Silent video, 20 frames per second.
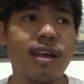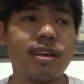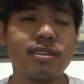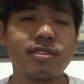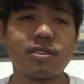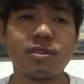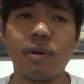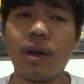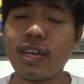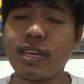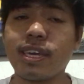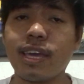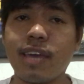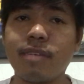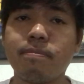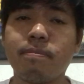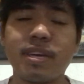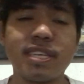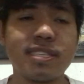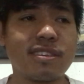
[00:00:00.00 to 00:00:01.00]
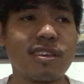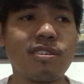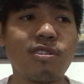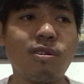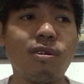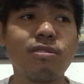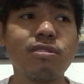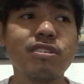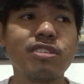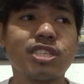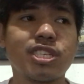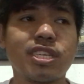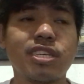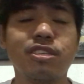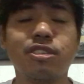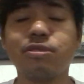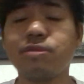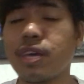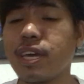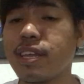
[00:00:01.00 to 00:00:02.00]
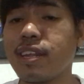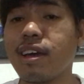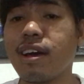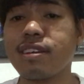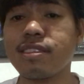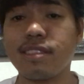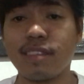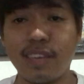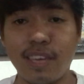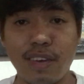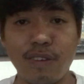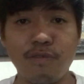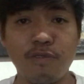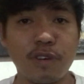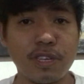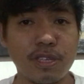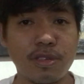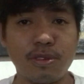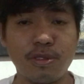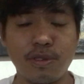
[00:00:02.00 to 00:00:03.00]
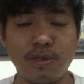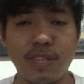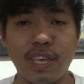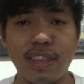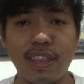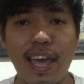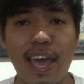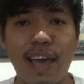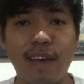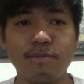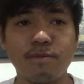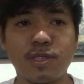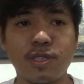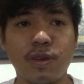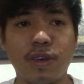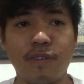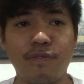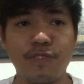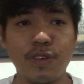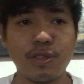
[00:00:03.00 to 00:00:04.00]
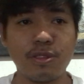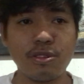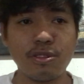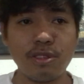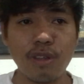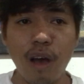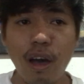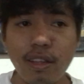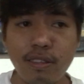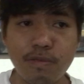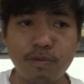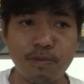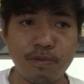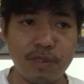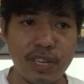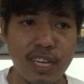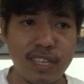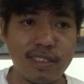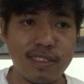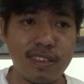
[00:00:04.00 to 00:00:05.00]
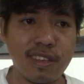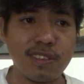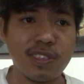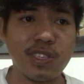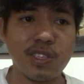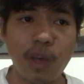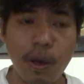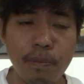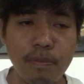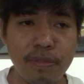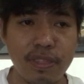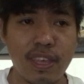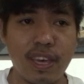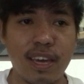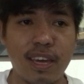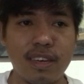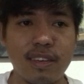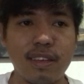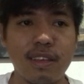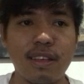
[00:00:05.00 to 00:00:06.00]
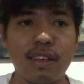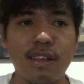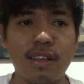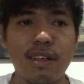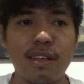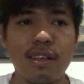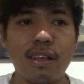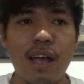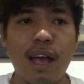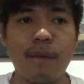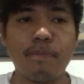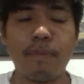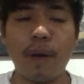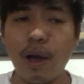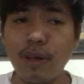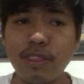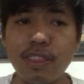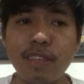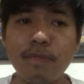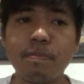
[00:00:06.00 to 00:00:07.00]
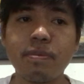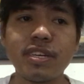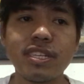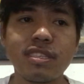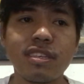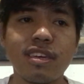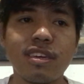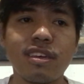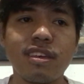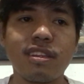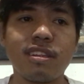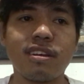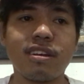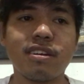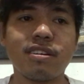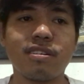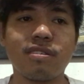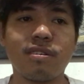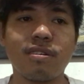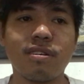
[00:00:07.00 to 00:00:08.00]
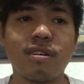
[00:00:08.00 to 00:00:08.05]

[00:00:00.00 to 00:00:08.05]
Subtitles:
So again, by psychology, you cannot give what you do not have. So if you do not read something about that particular